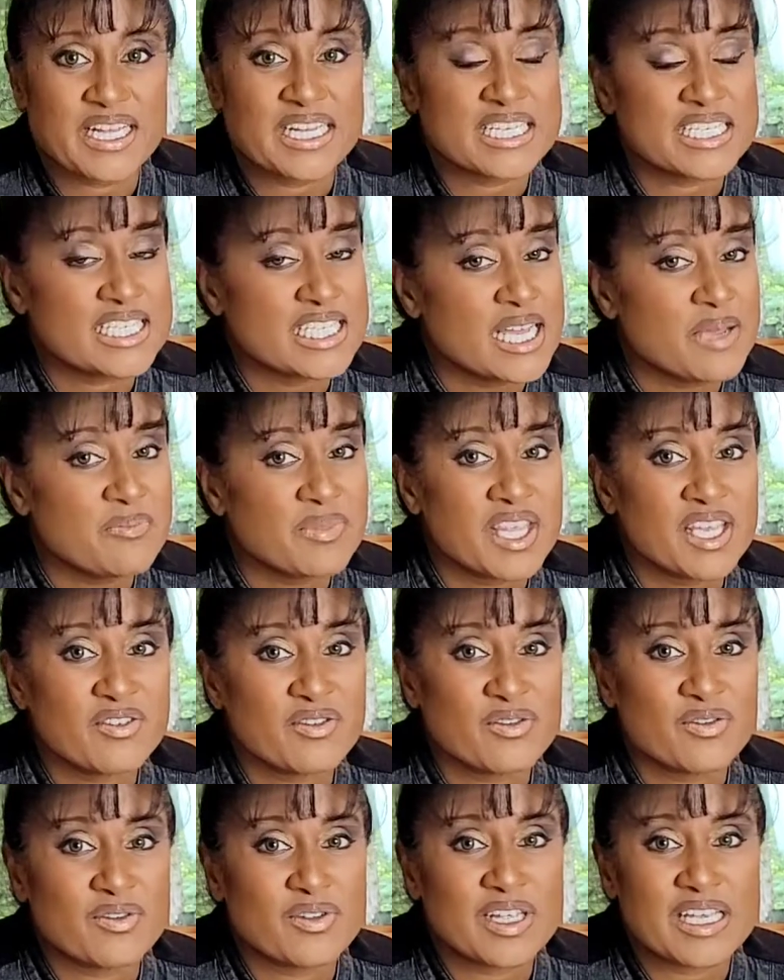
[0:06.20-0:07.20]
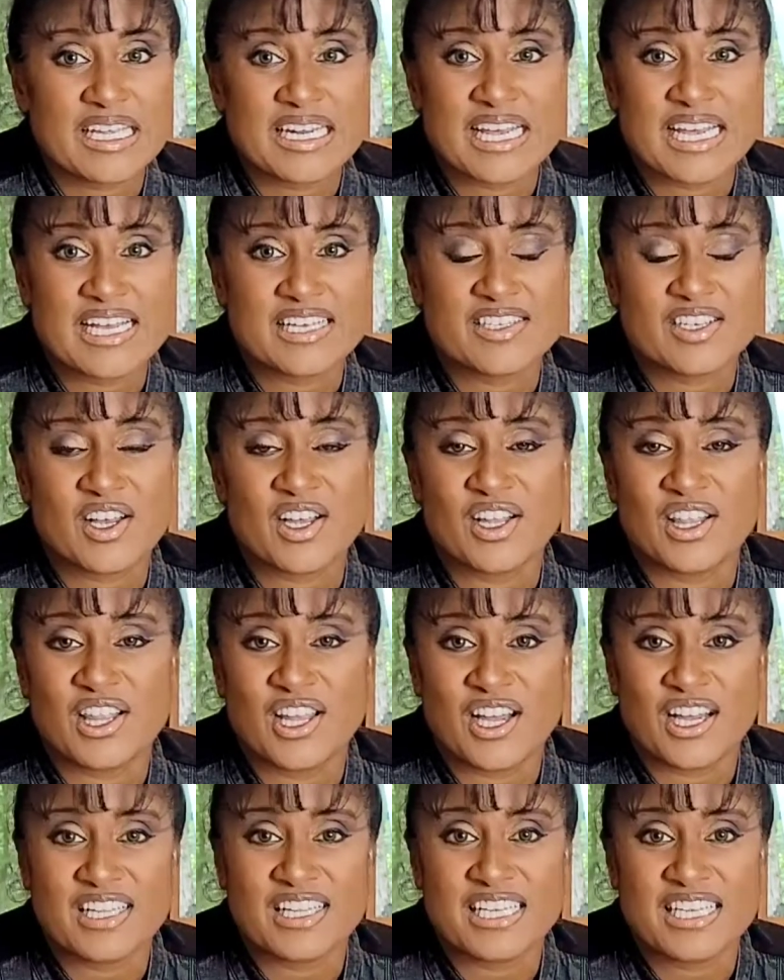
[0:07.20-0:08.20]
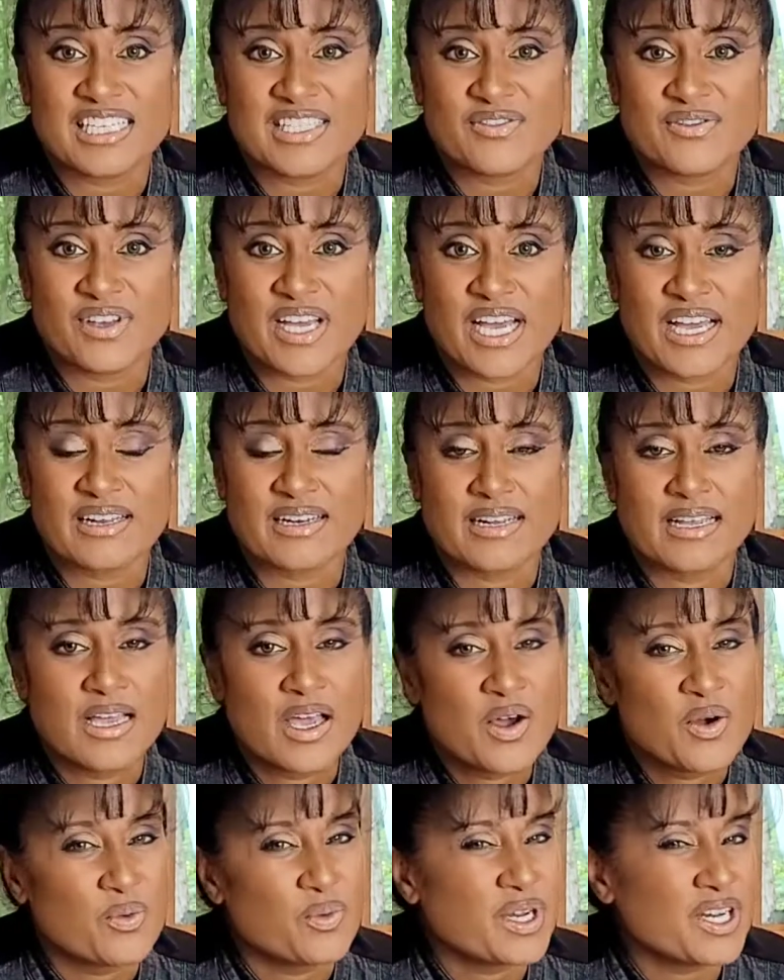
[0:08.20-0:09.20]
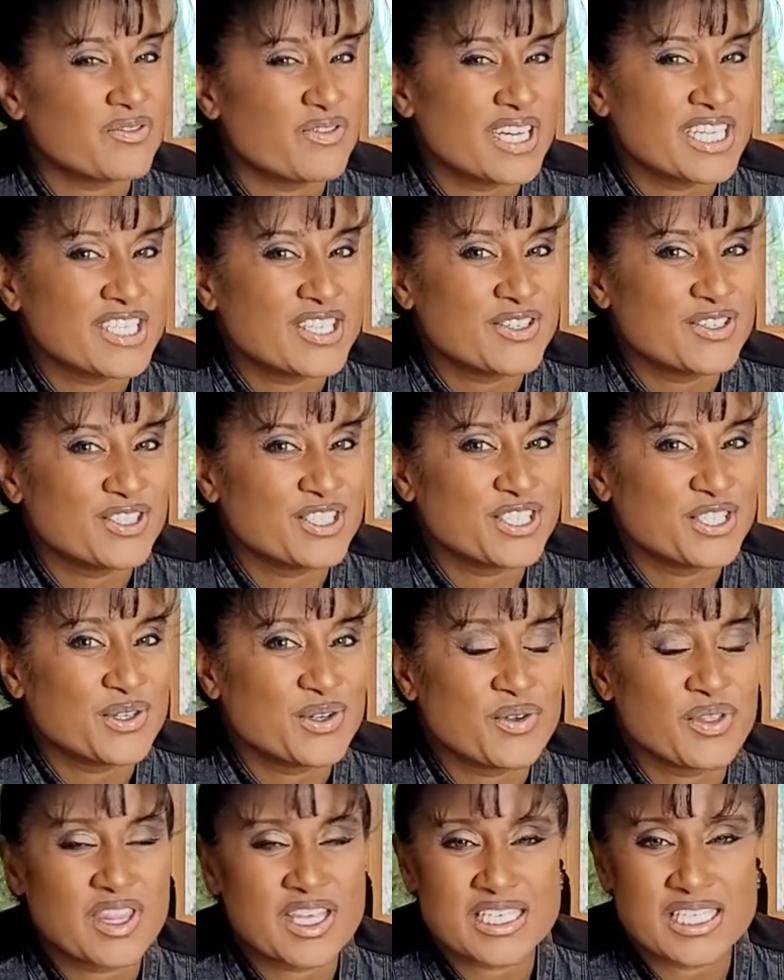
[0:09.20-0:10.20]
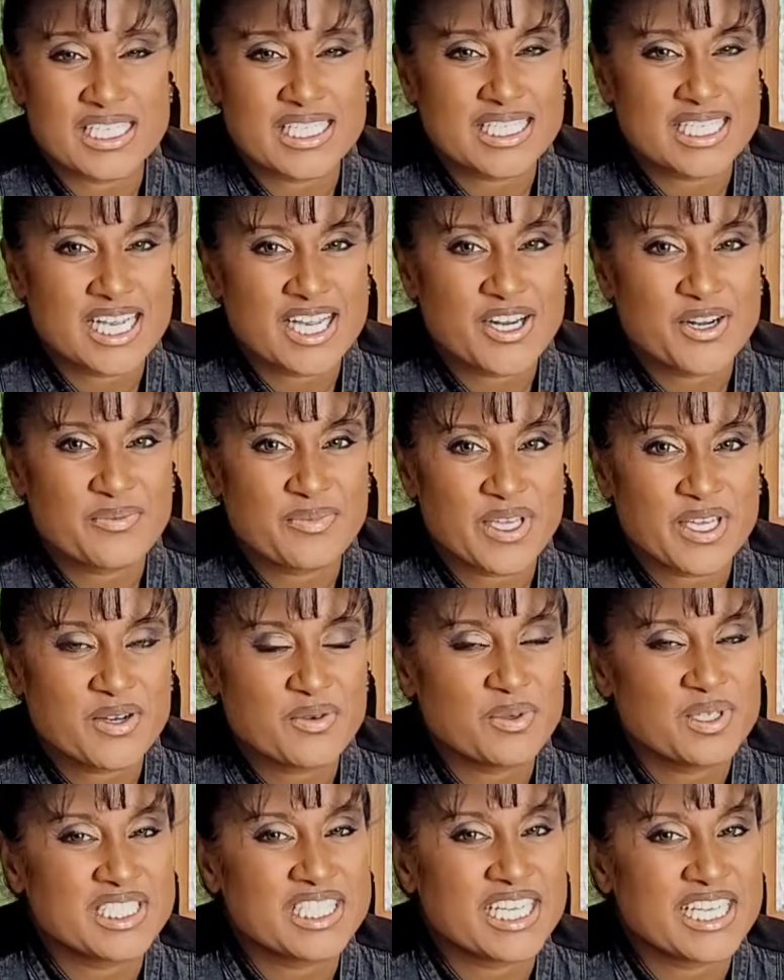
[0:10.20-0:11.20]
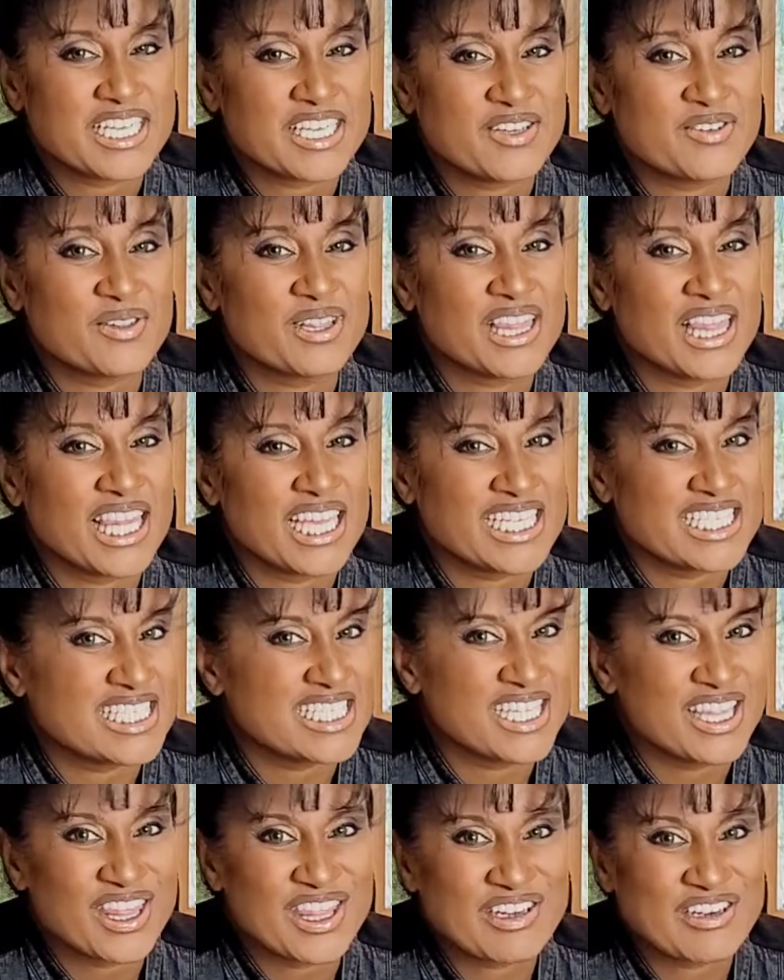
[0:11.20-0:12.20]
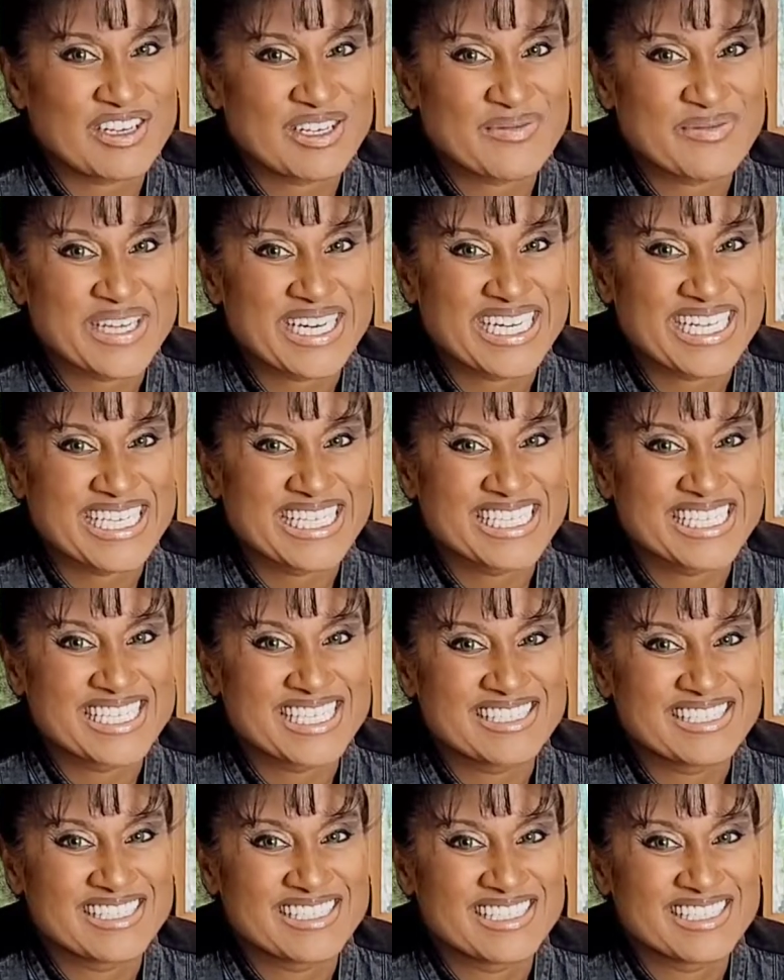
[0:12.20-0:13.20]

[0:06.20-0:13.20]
except that it has a lot less fat. What if I told you this entire meal will take you less than 30 minutes?